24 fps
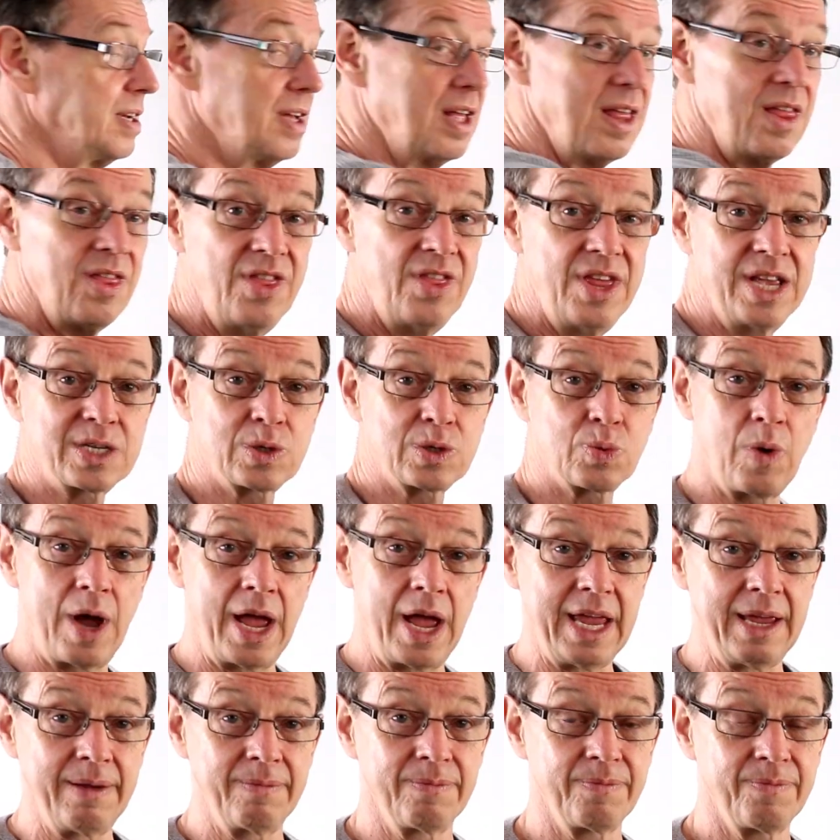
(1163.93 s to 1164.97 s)
this way
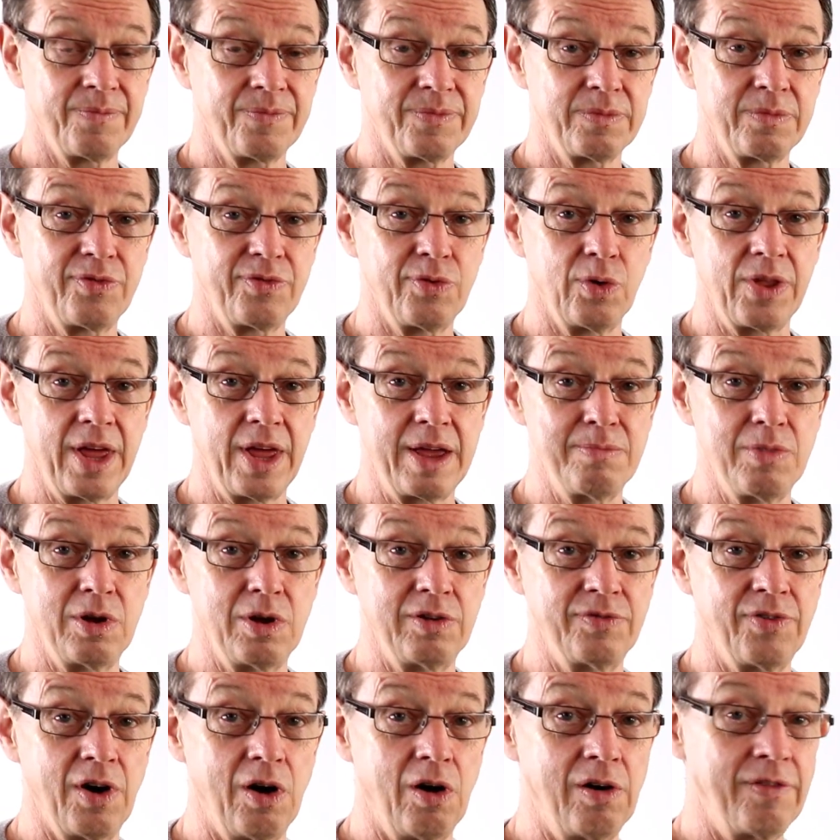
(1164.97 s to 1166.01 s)
before they move
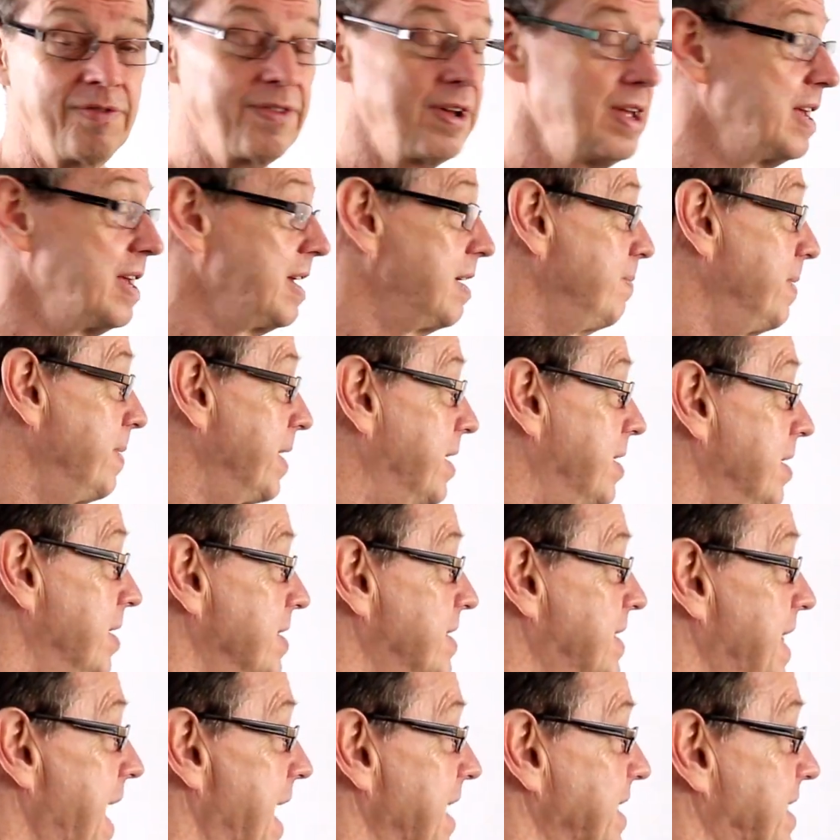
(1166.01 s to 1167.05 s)
off, because
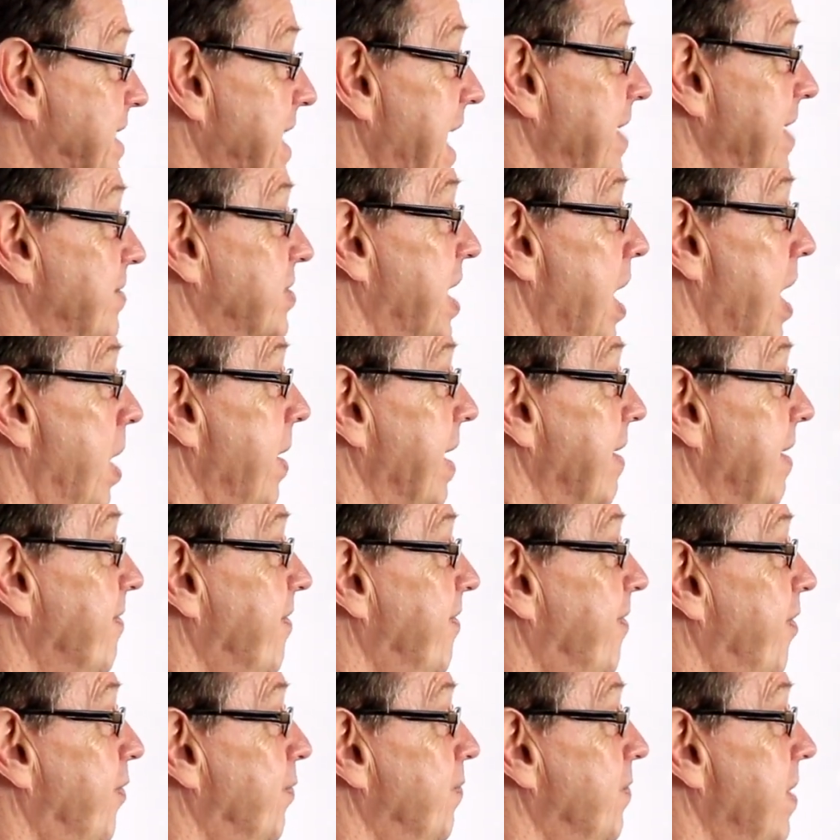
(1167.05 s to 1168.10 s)
that saves going,
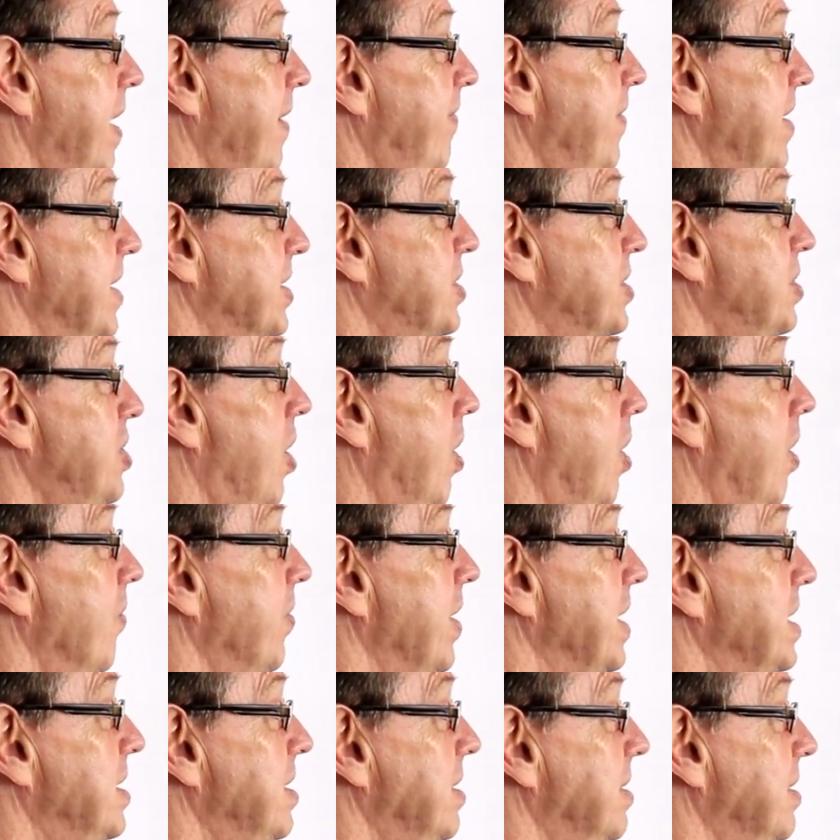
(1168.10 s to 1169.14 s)
if it's not,
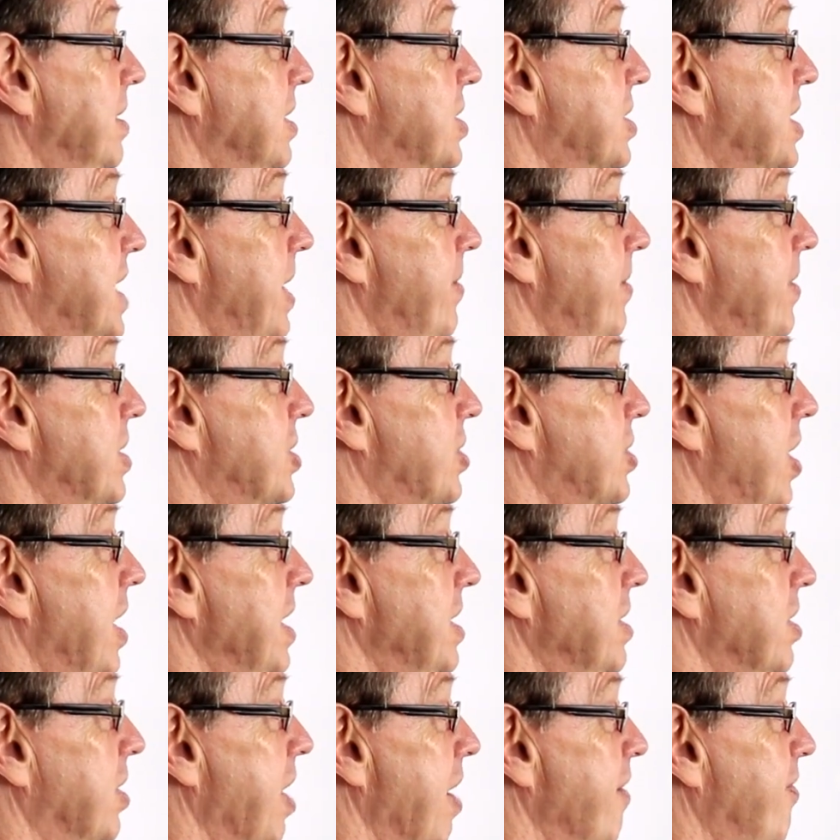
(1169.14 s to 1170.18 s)
then you're steering straight,
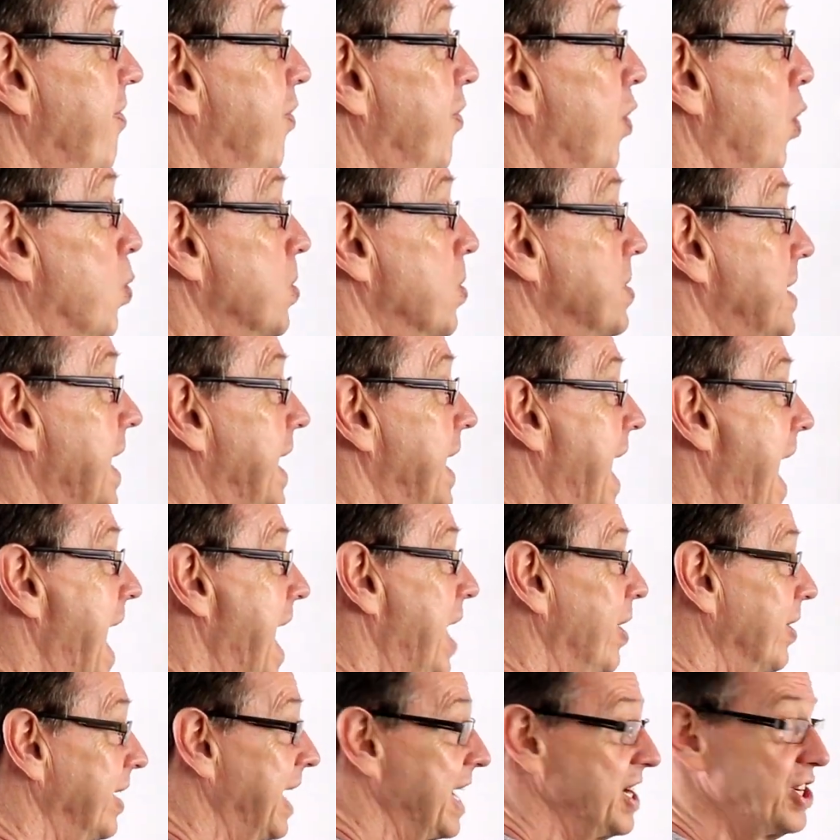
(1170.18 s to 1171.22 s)
you go forwards then
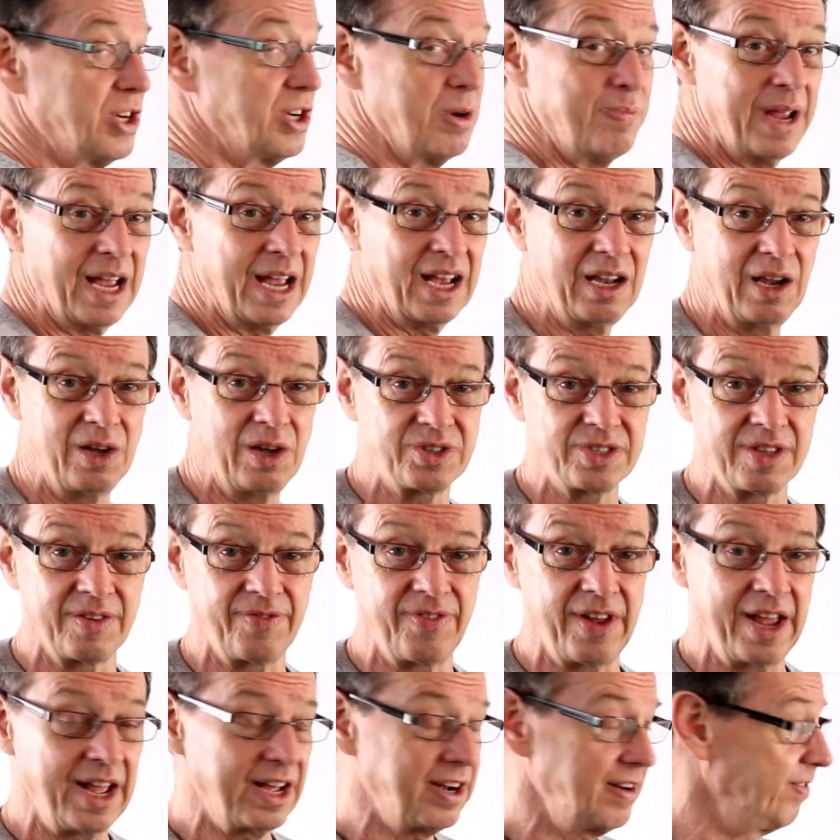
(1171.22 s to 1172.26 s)
out, gets you a bit close to the
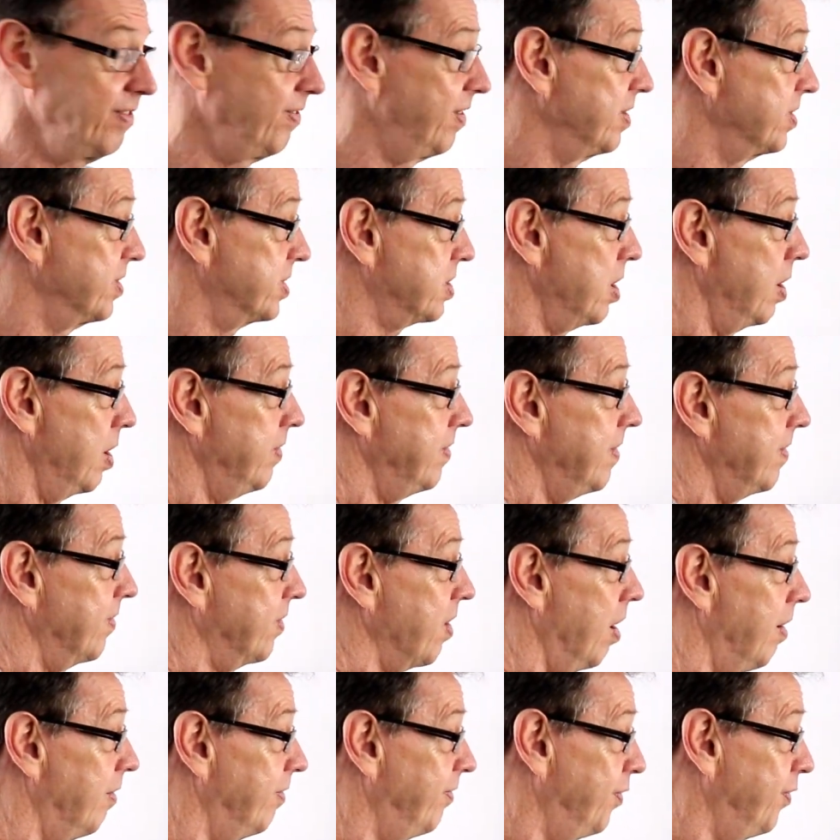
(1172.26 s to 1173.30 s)
vehicle in front. So if you've
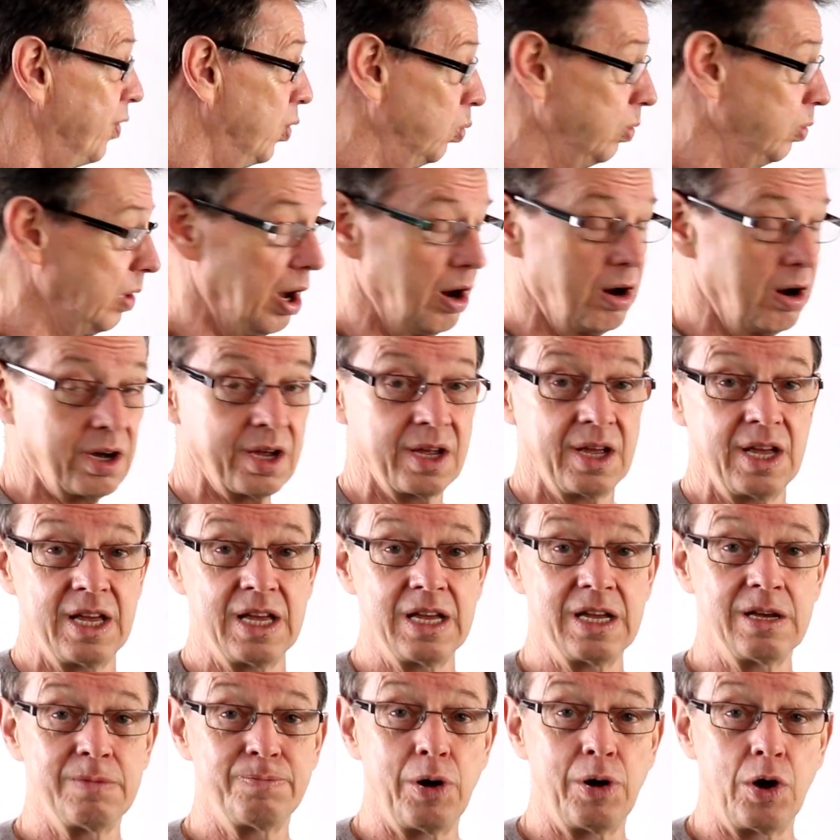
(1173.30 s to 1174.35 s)
got full lock,
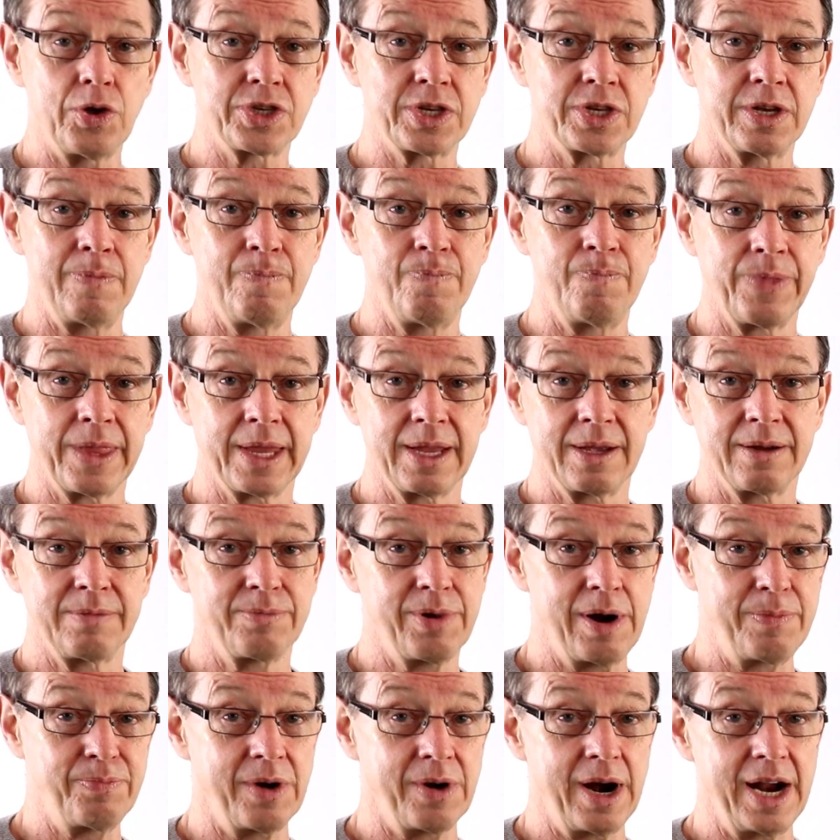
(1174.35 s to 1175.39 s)
possum,
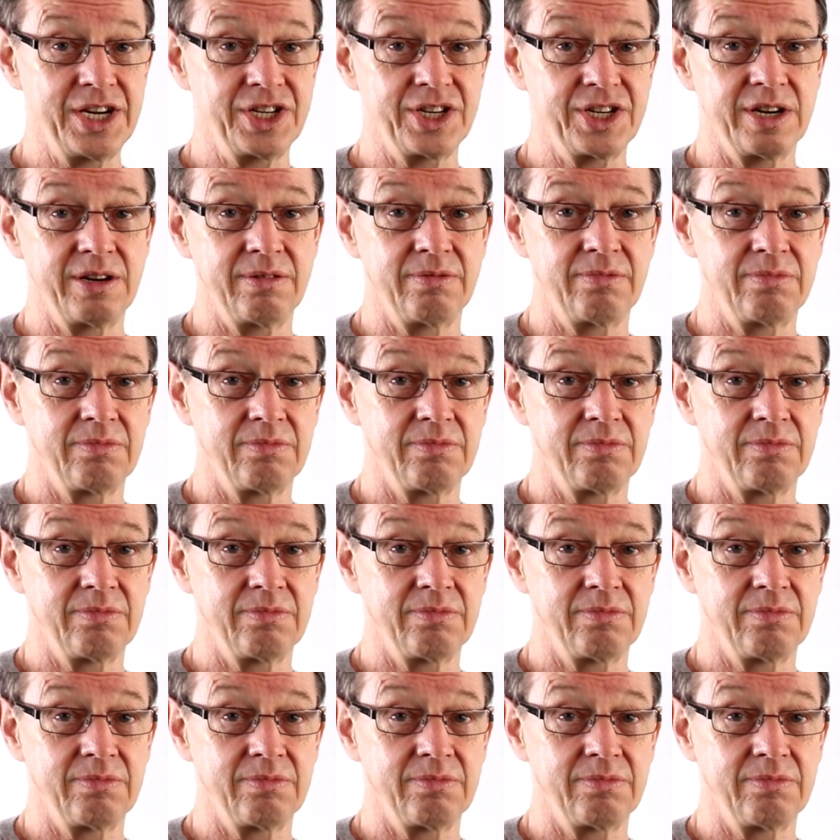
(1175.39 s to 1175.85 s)
preparation,